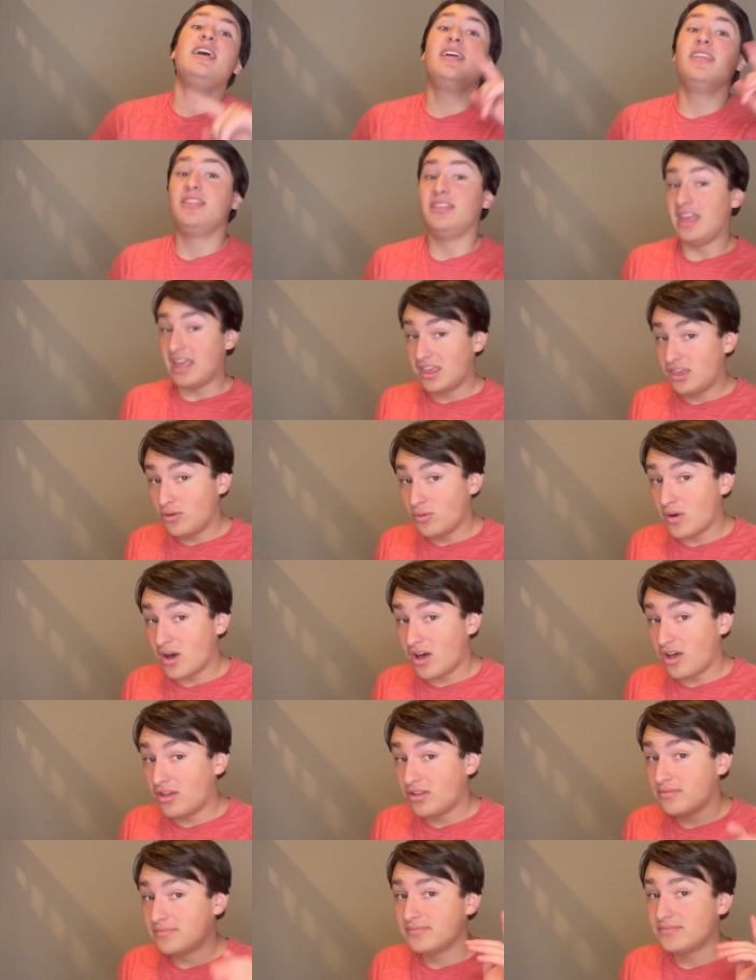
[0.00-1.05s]
thank you
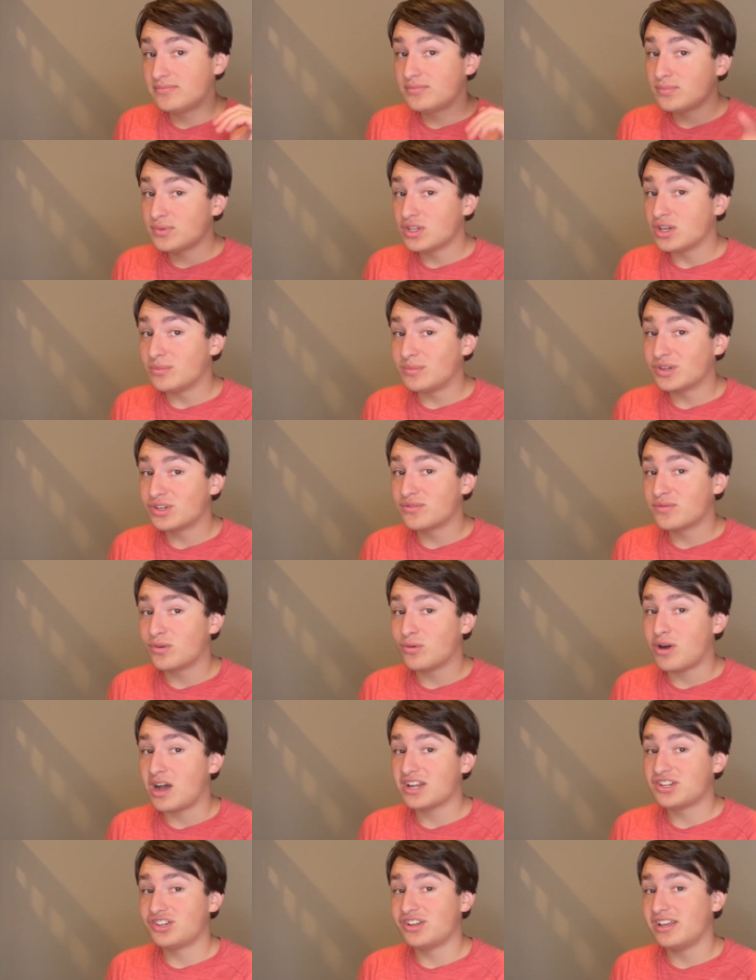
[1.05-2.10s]
all so much for
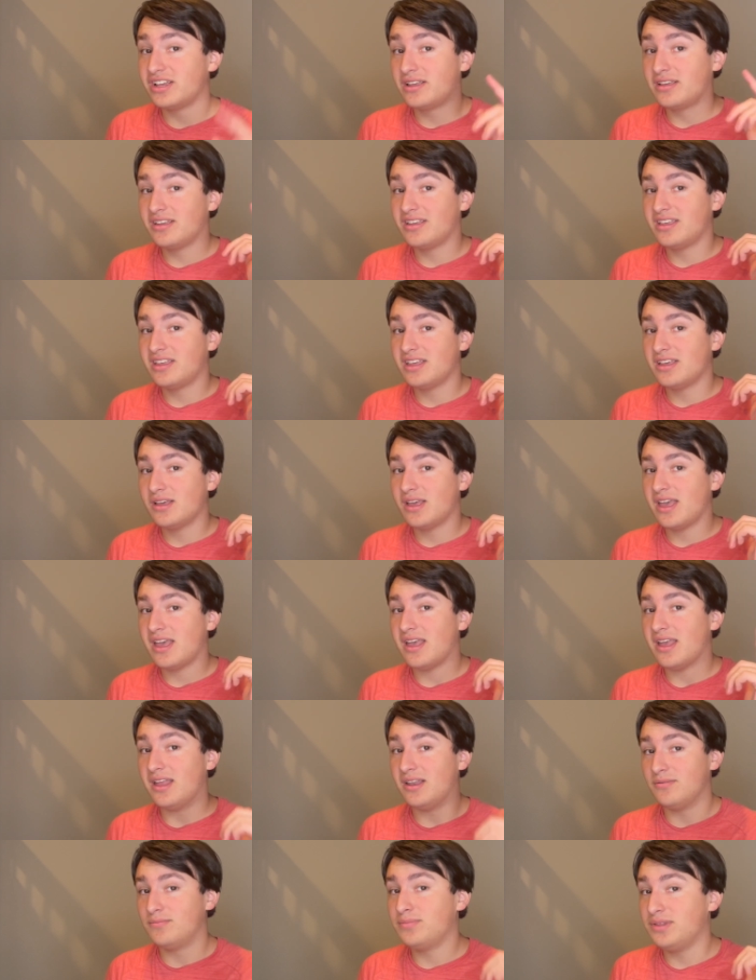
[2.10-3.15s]
watching
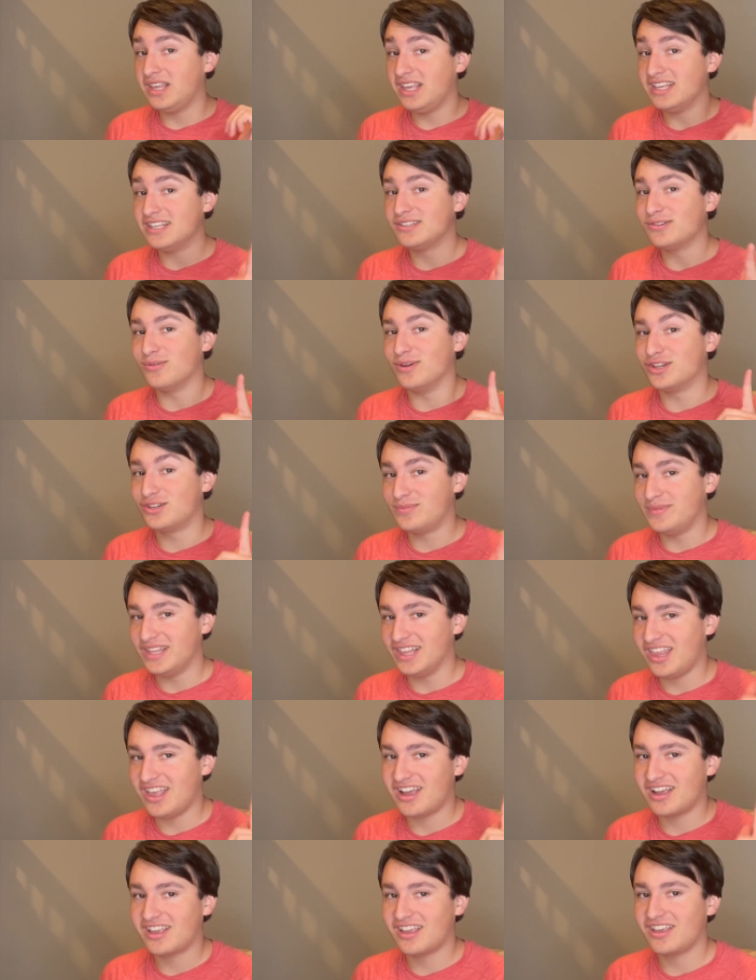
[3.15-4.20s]
and please wish me
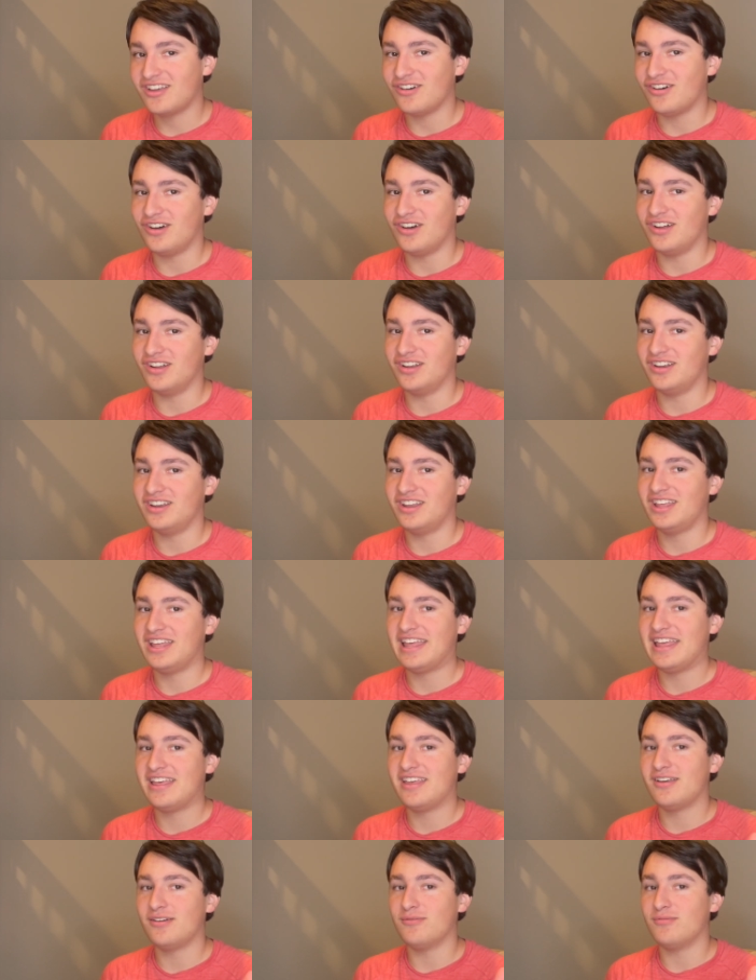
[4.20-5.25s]
luck on
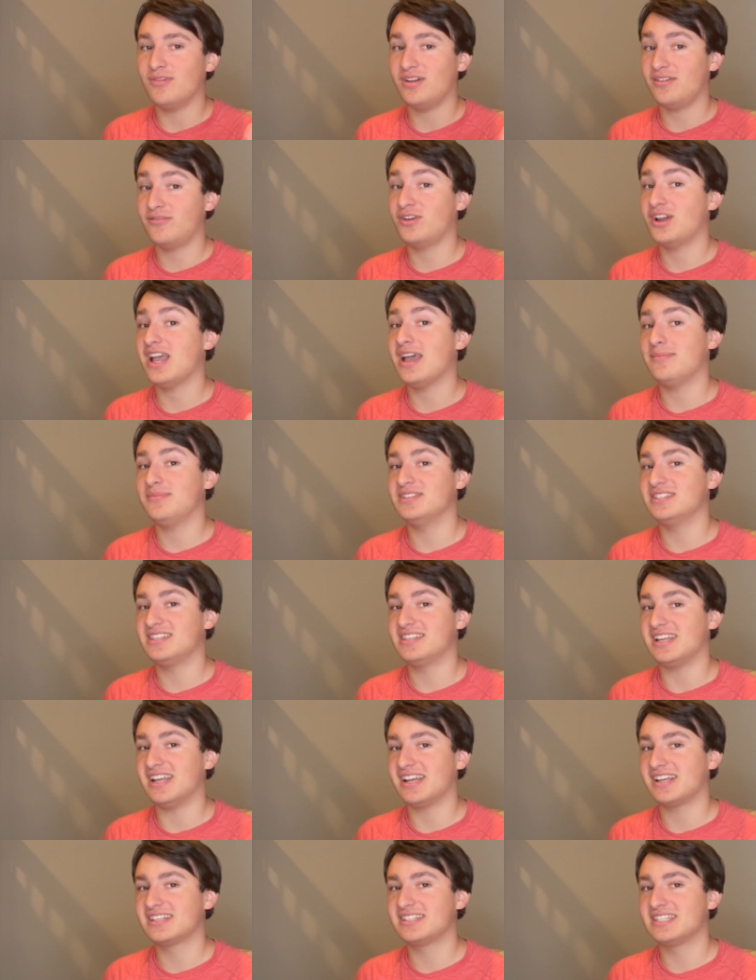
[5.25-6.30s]
whatever happens
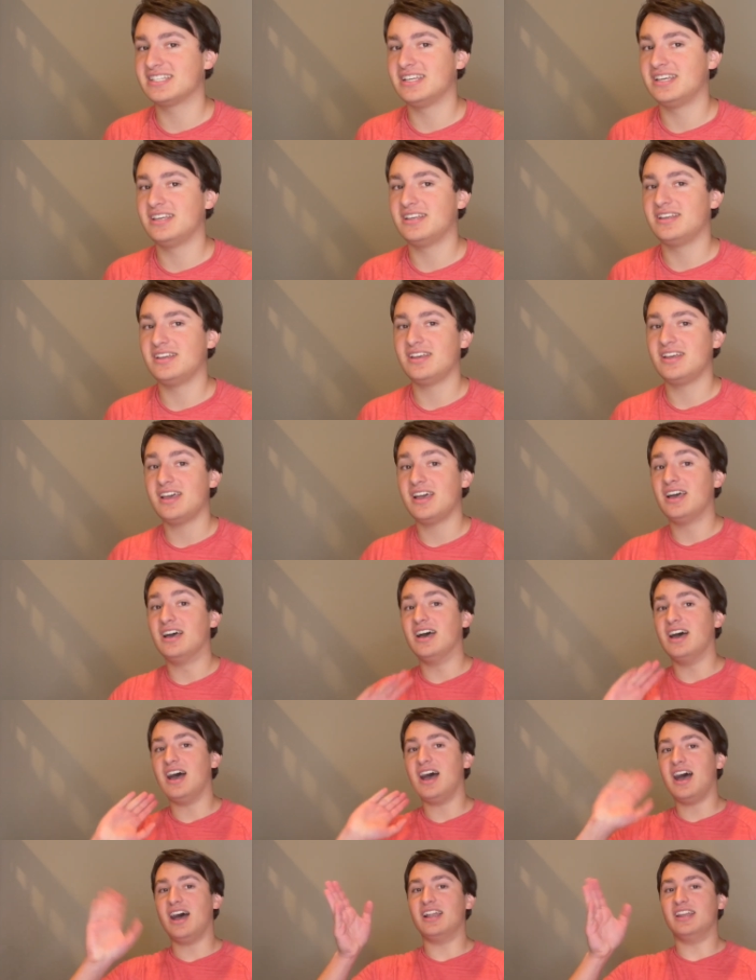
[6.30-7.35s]
next.
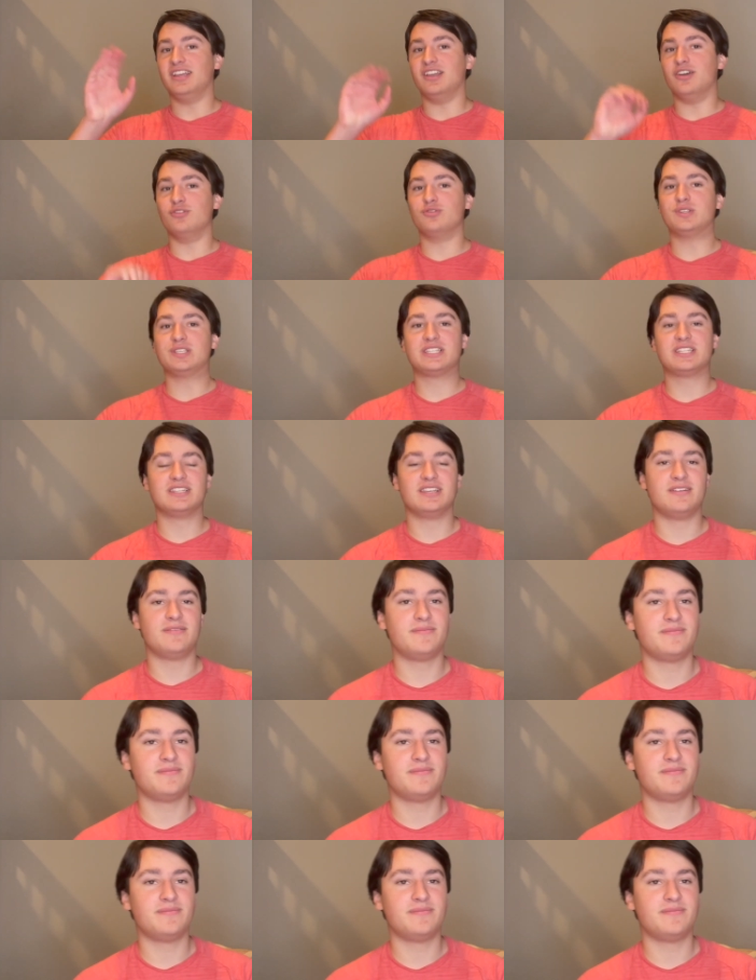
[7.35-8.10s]
Adios.